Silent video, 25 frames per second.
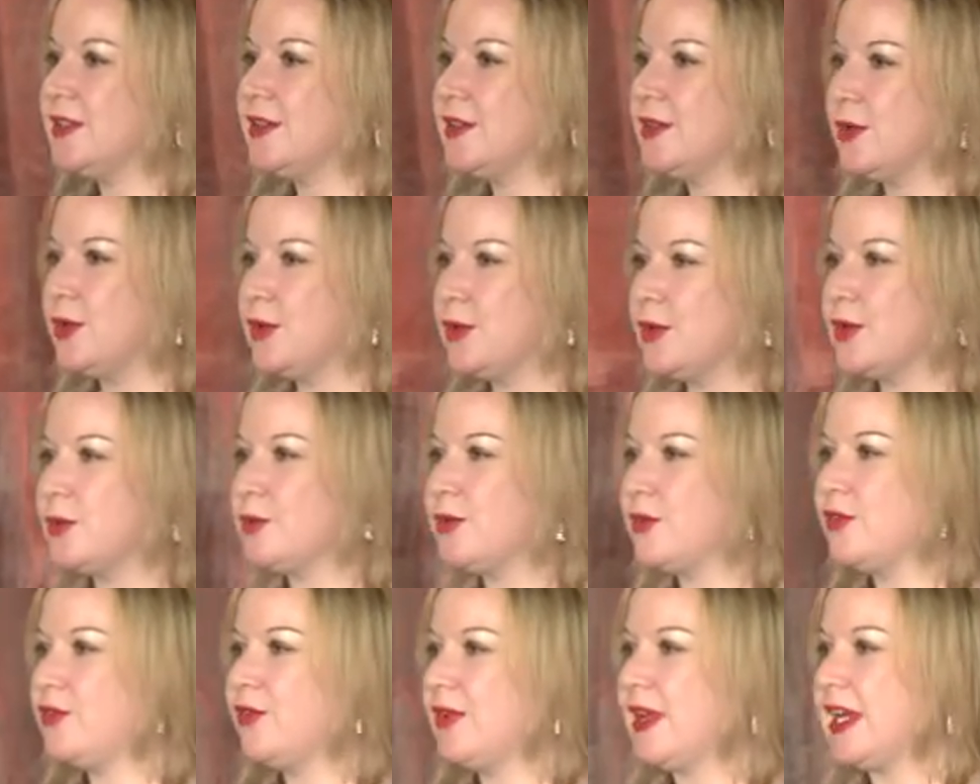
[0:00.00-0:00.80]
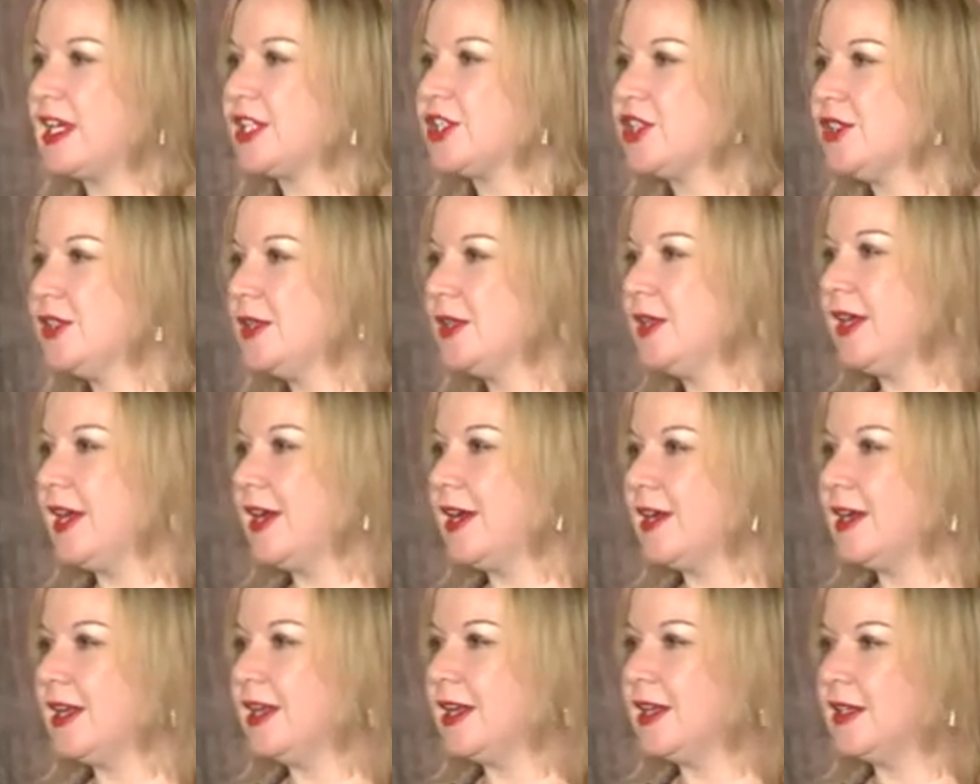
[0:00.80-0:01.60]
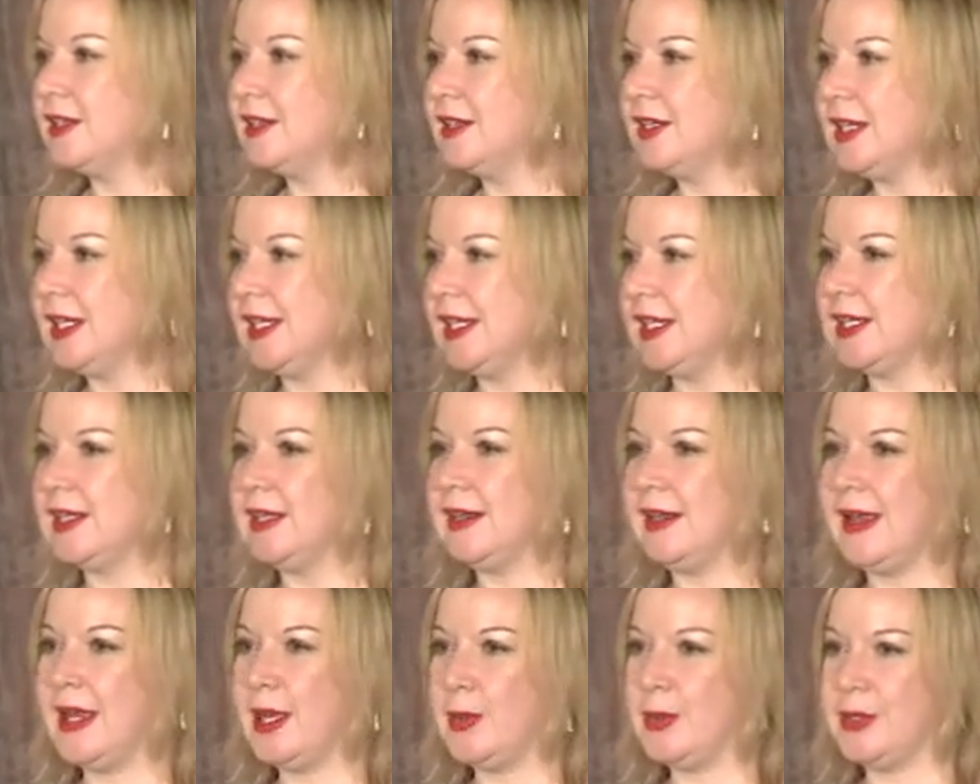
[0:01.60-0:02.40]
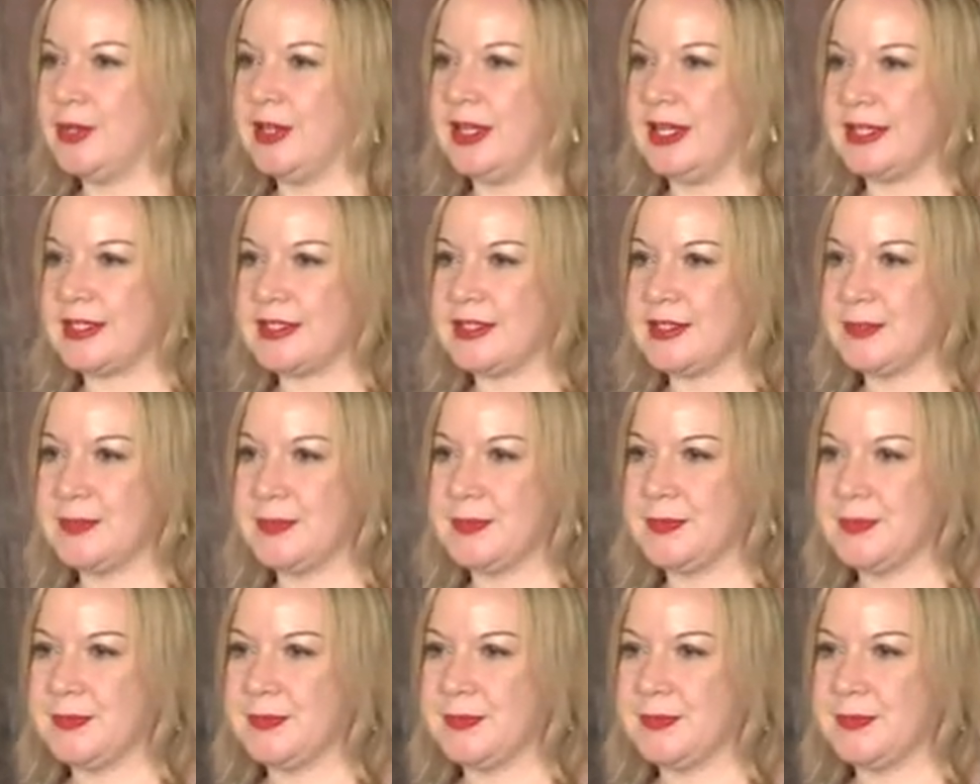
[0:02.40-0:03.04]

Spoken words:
their own professional learning, they collaborate.